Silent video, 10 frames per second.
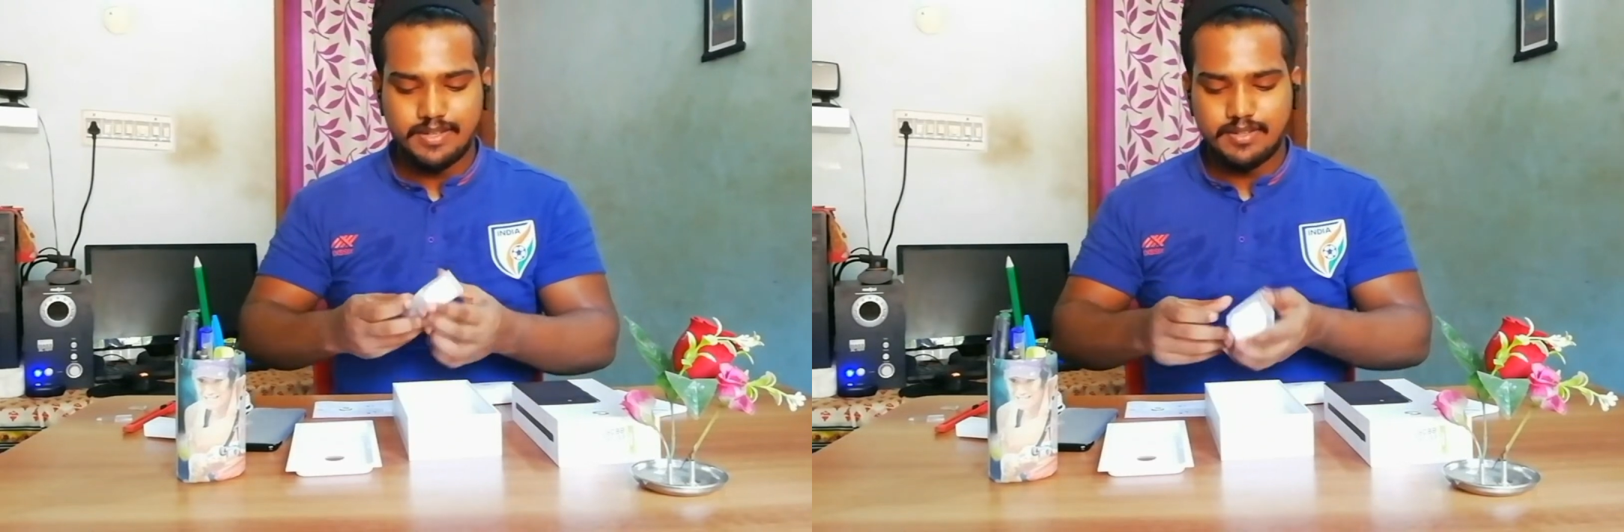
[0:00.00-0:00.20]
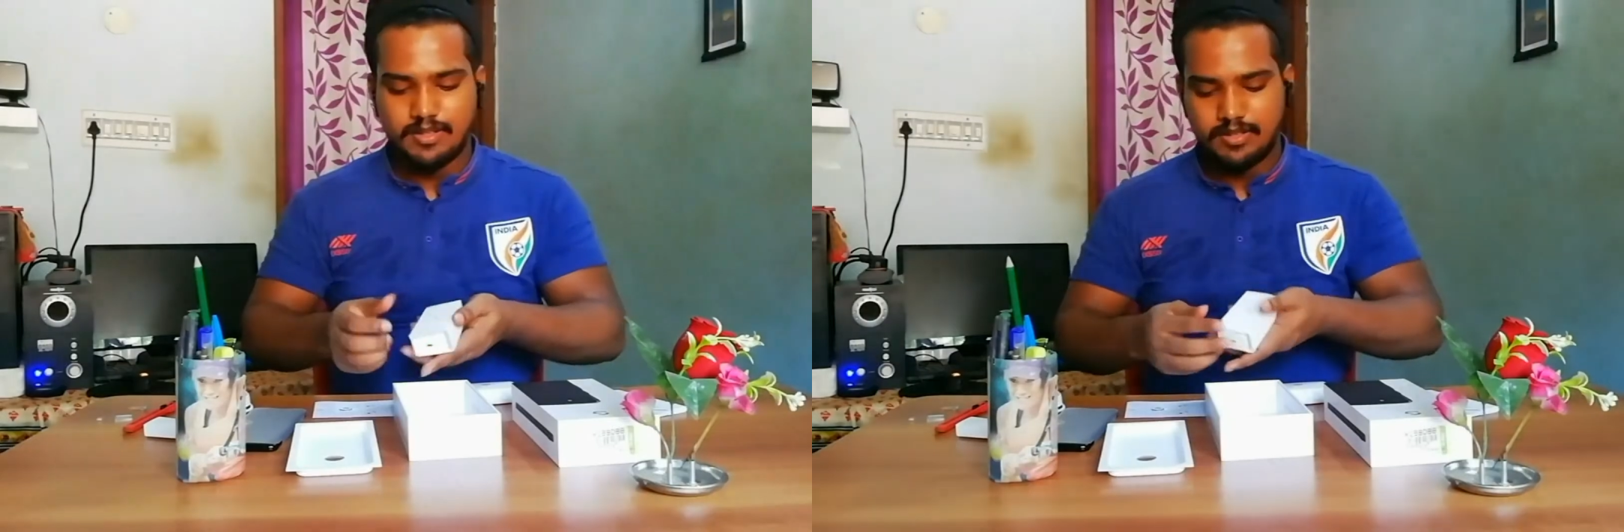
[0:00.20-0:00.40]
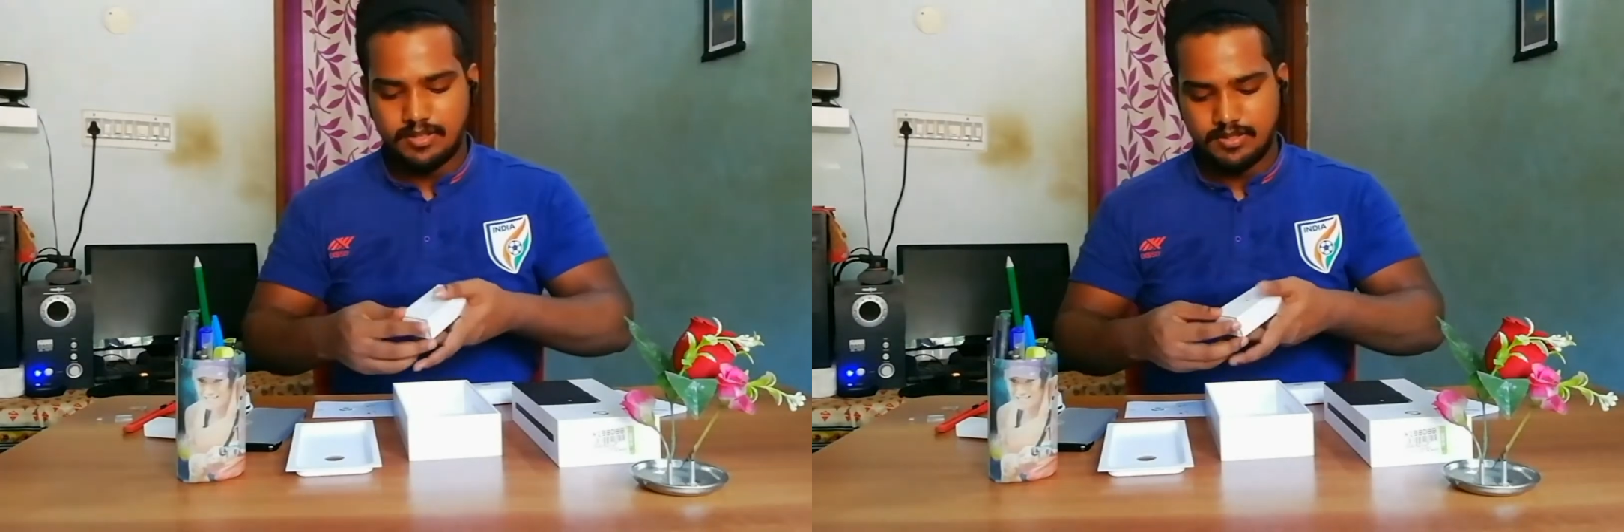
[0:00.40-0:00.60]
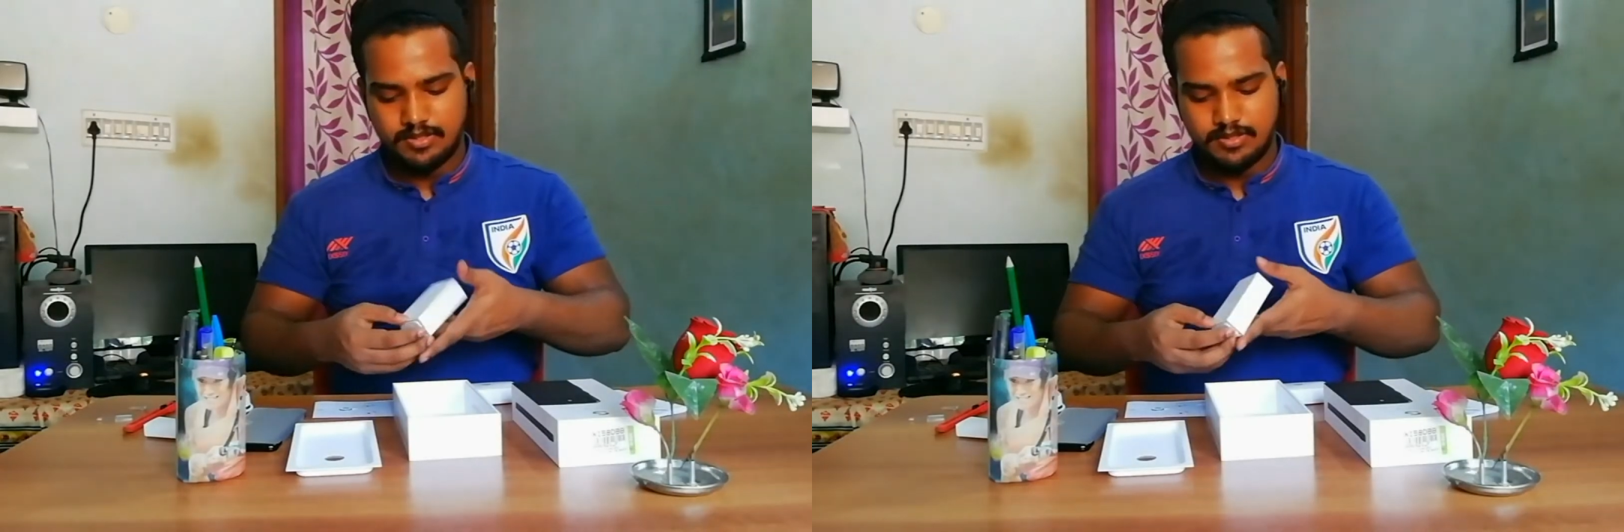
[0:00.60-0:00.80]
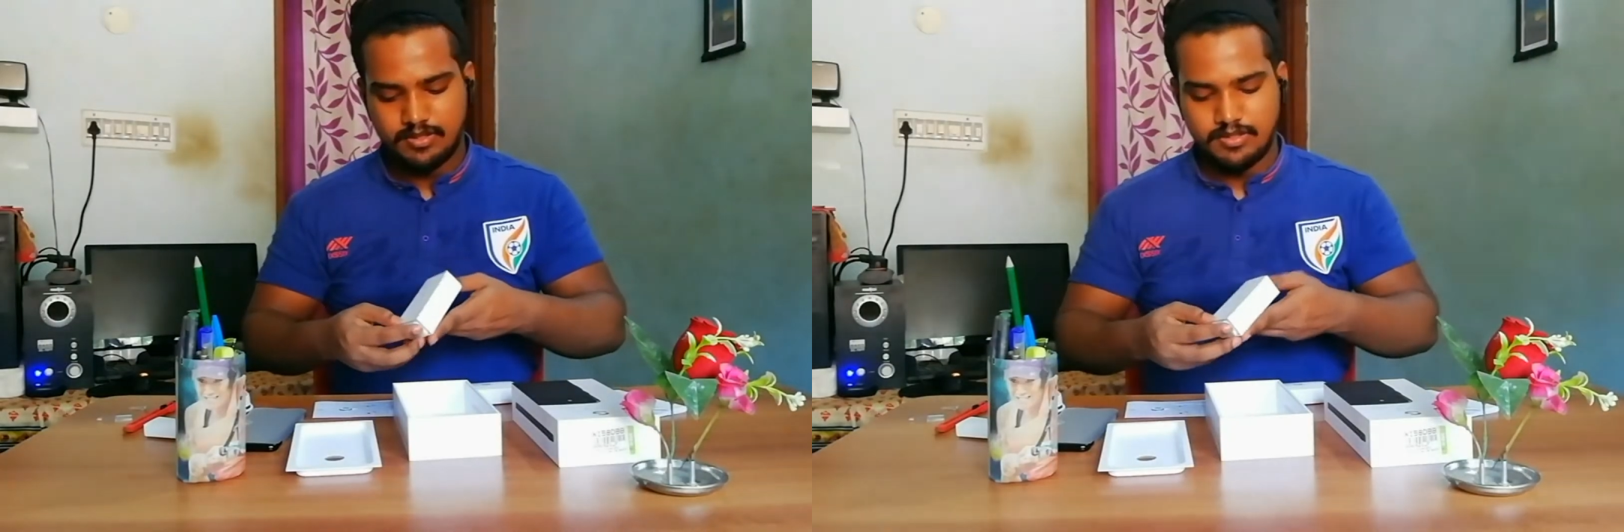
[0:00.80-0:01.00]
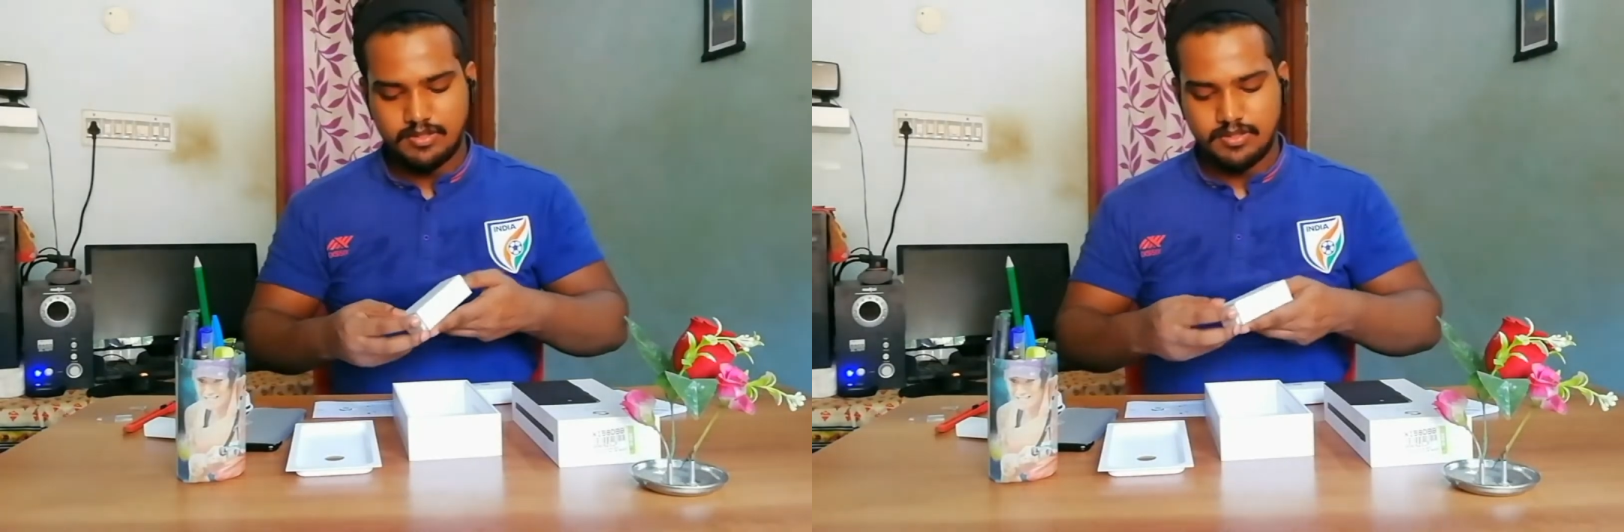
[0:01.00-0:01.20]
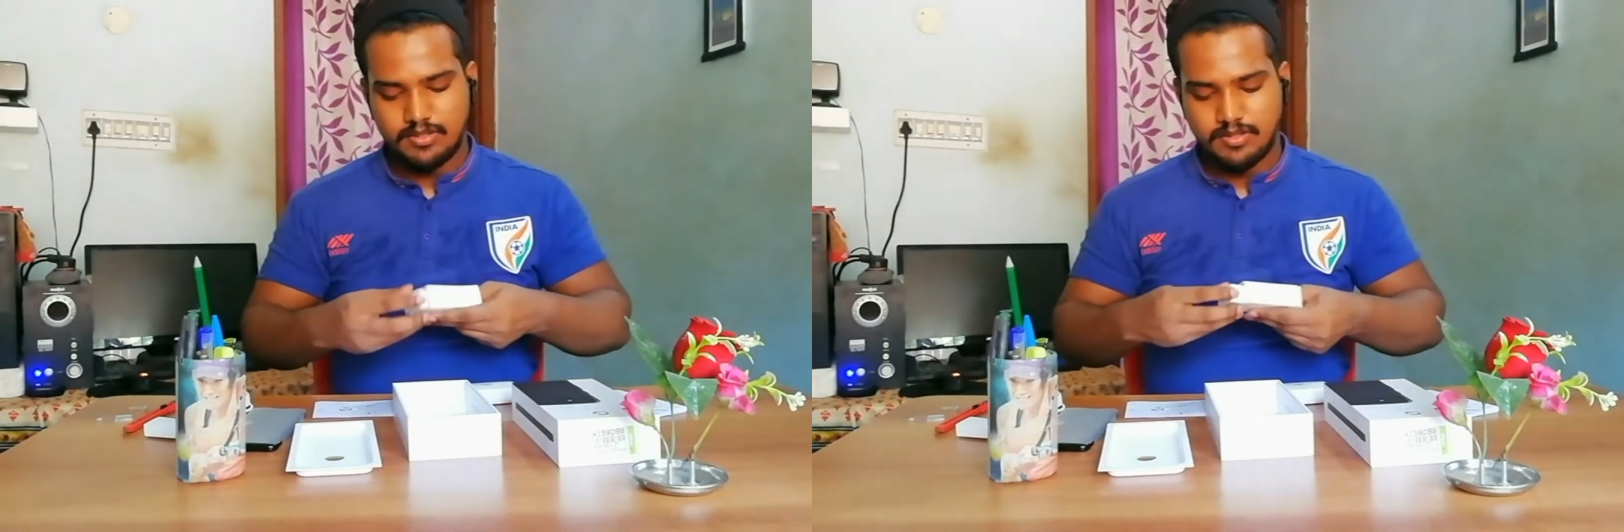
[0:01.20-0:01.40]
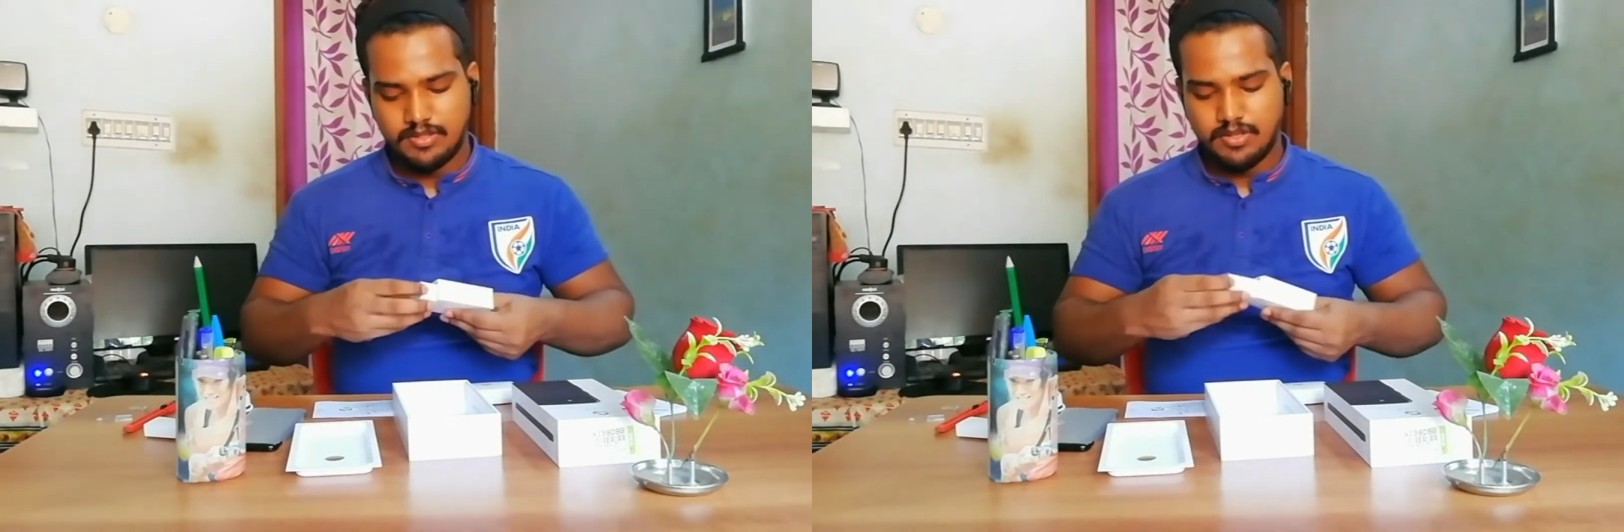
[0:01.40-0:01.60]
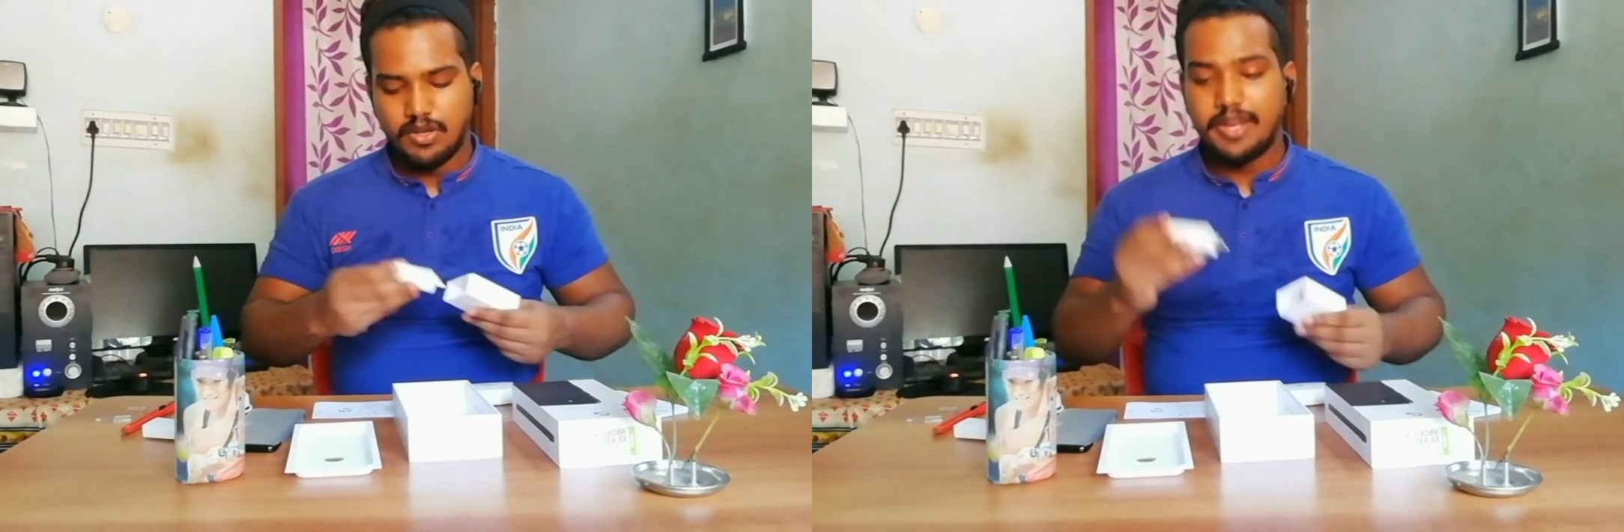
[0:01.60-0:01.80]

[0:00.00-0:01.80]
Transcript: a